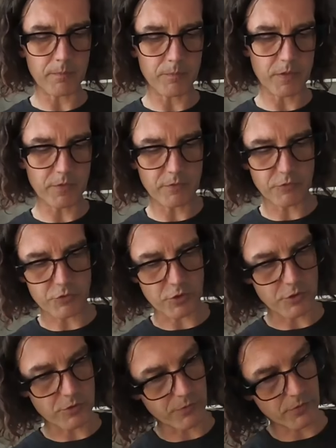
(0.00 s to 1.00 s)
This is
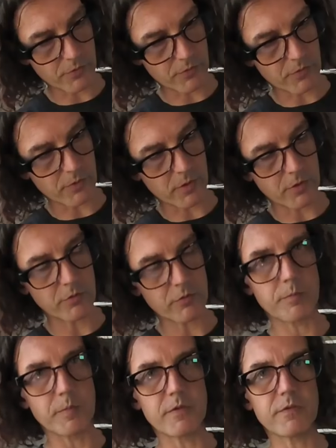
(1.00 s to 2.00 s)
charged over
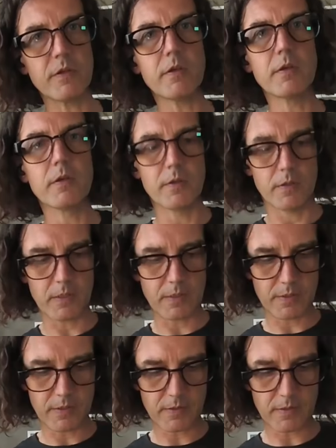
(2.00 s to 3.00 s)
USB-C,
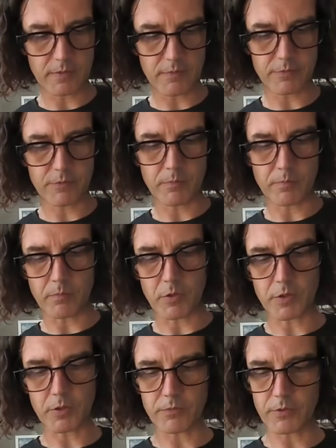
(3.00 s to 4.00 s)
and then there's a
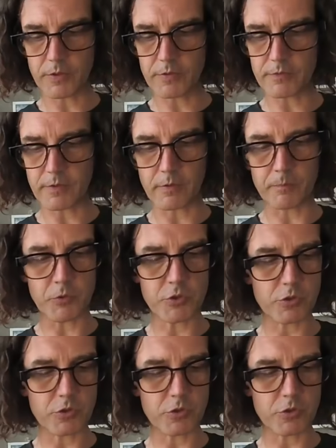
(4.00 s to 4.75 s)
marker for this, how much